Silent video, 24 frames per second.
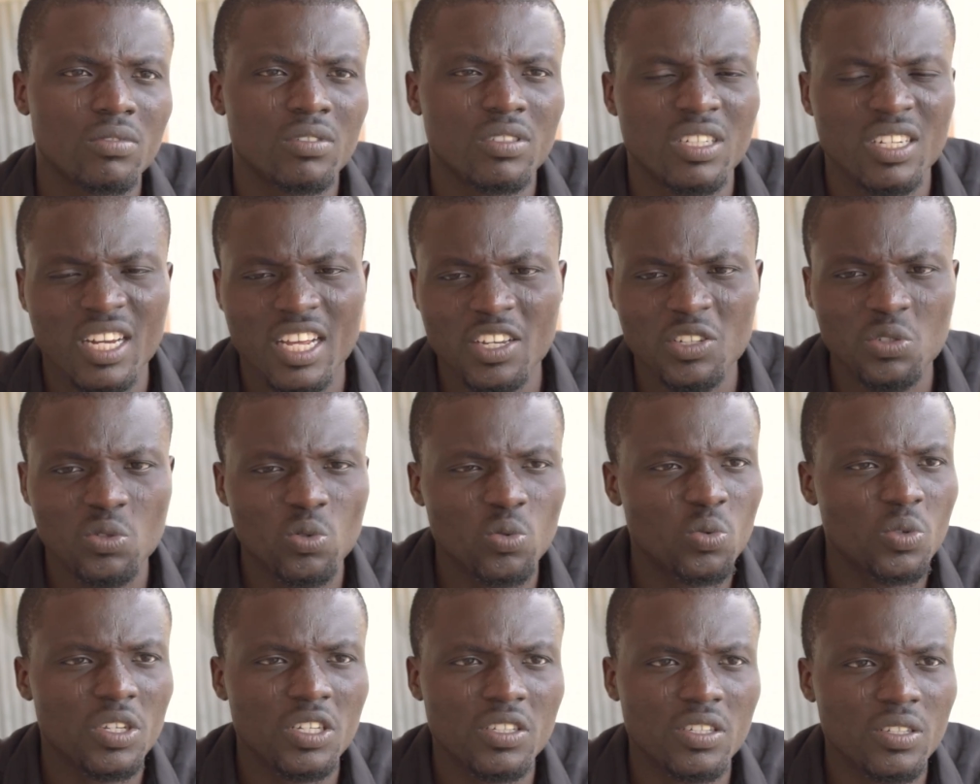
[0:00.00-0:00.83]
The next 2
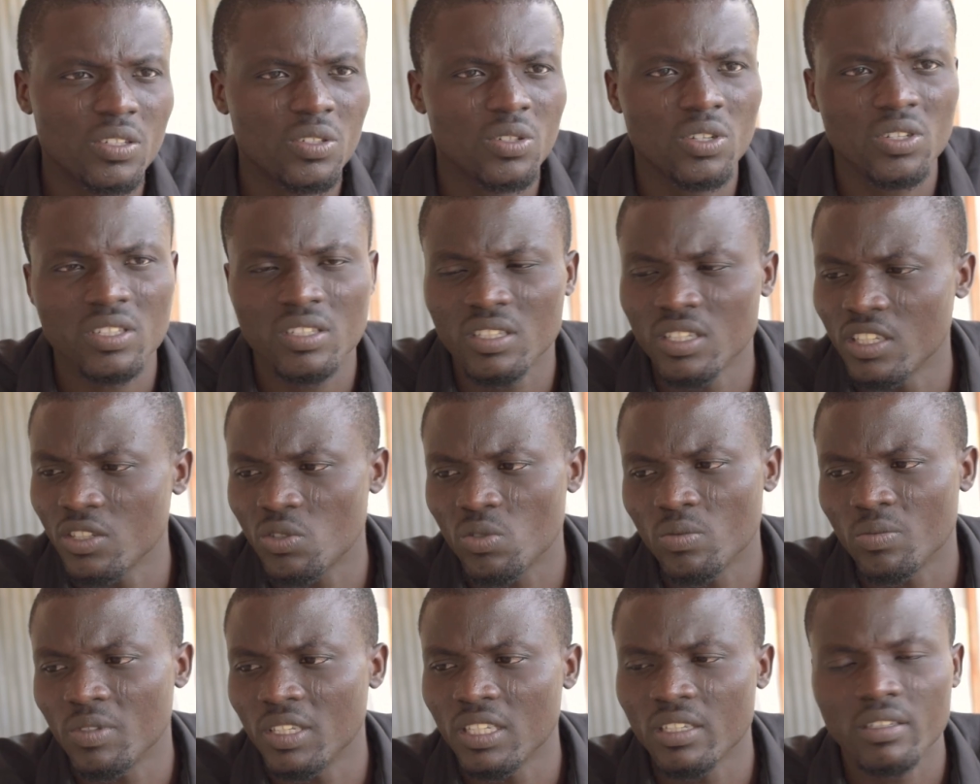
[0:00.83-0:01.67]
weeks, you just need
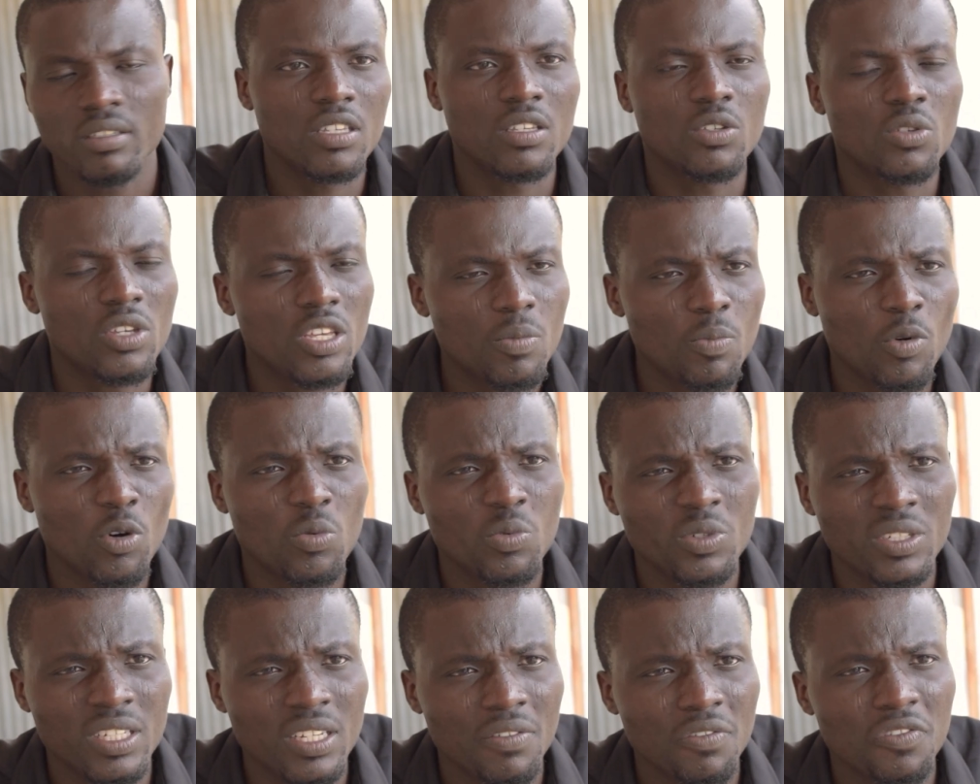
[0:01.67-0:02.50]
to keep up
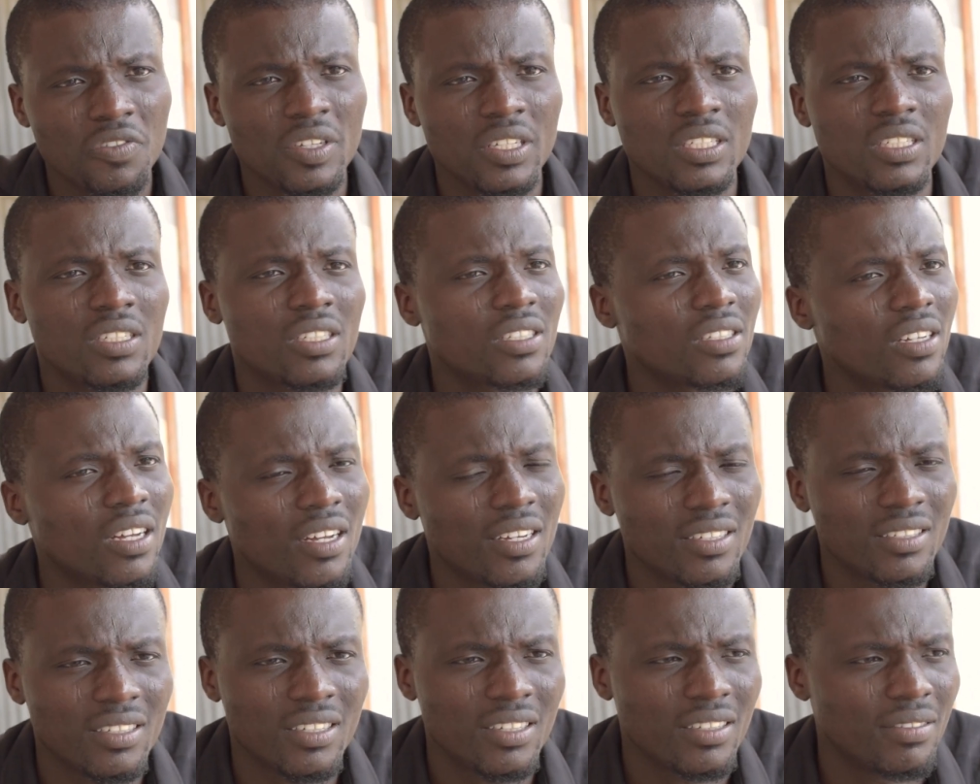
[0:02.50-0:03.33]
with the feed
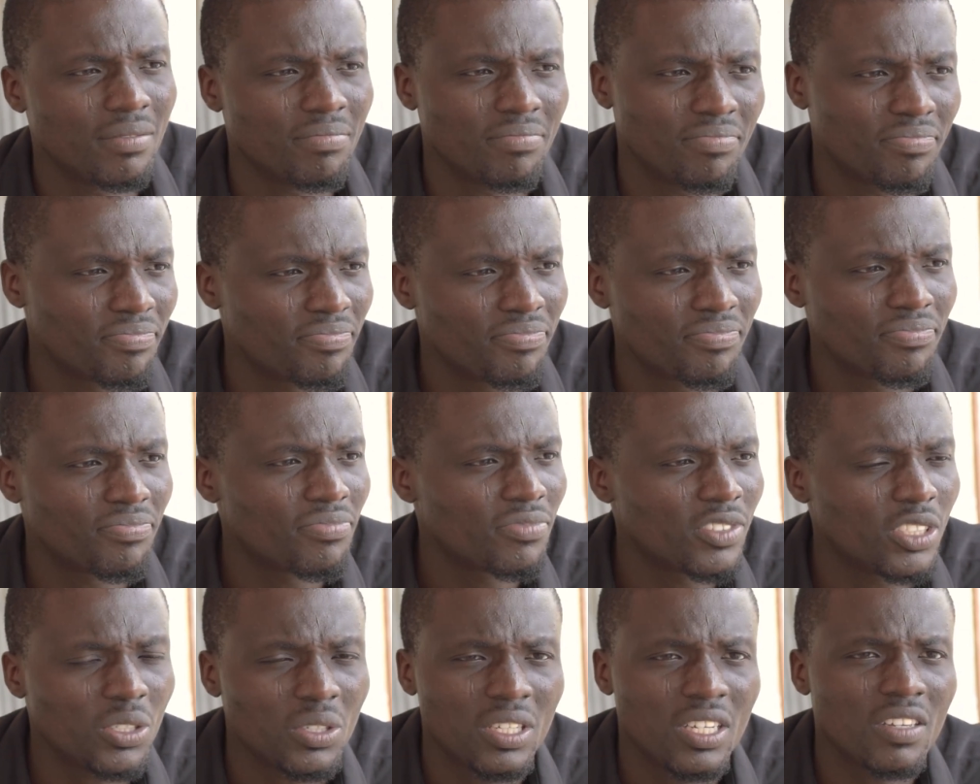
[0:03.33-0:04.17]
and then
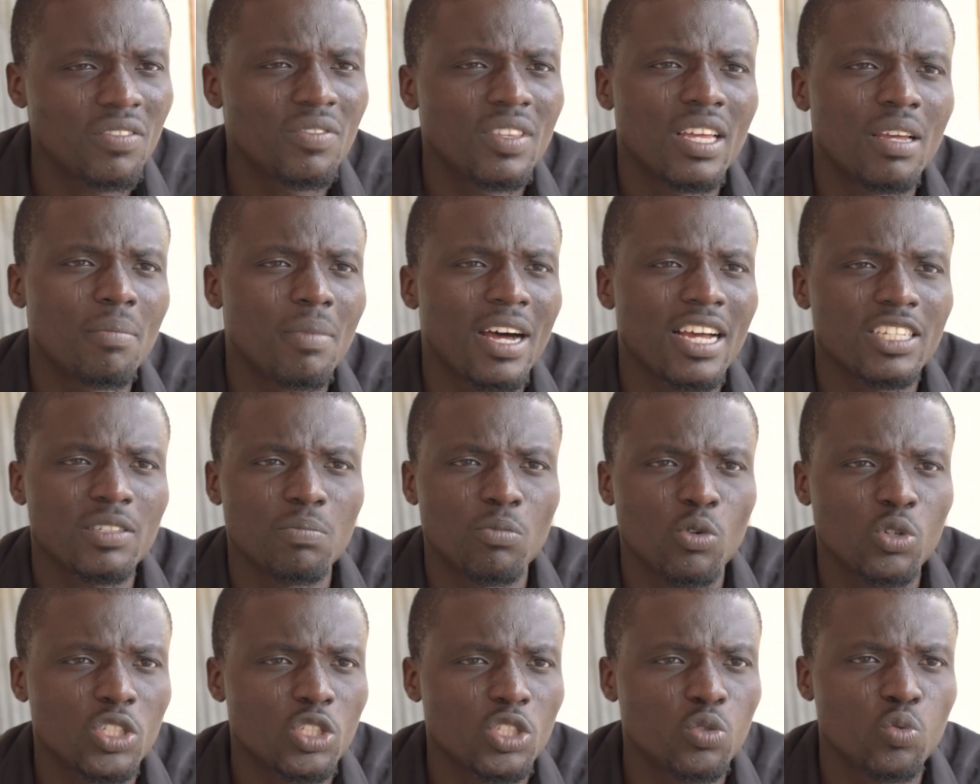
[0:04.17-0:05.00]
give them as
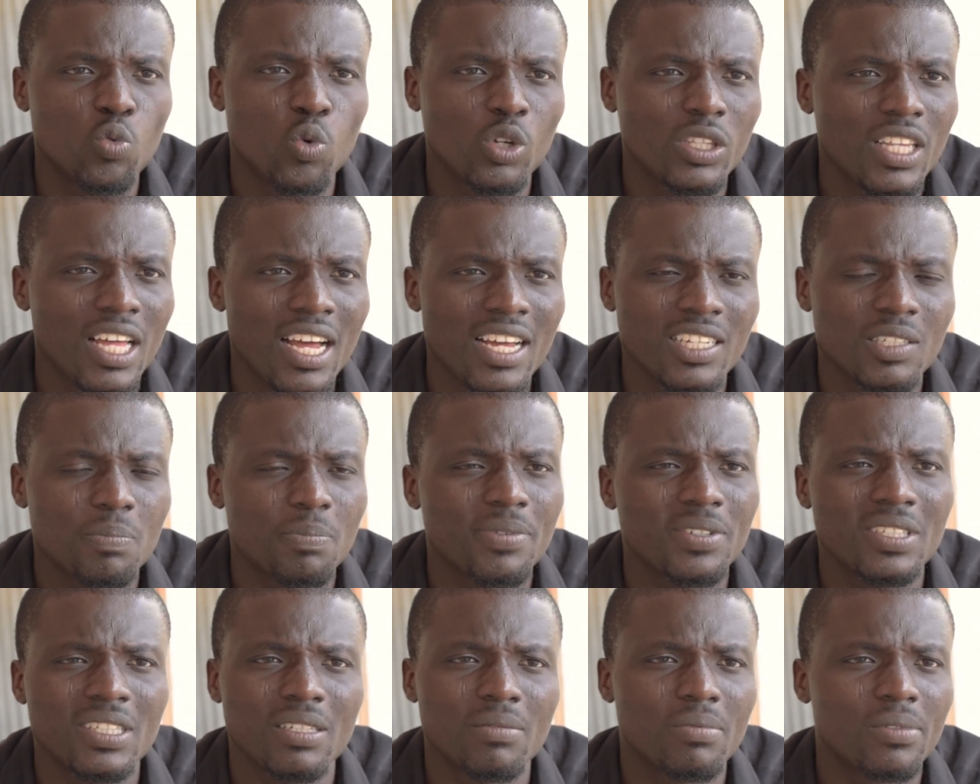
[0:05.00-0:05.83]
much water as
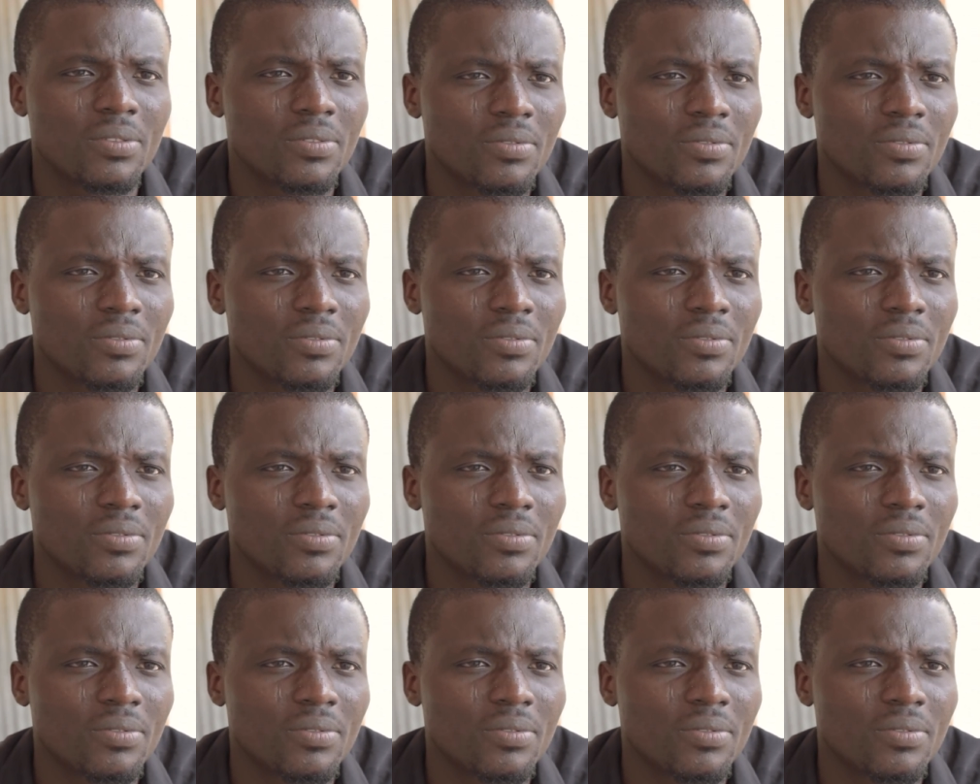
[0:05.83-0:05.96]
possible.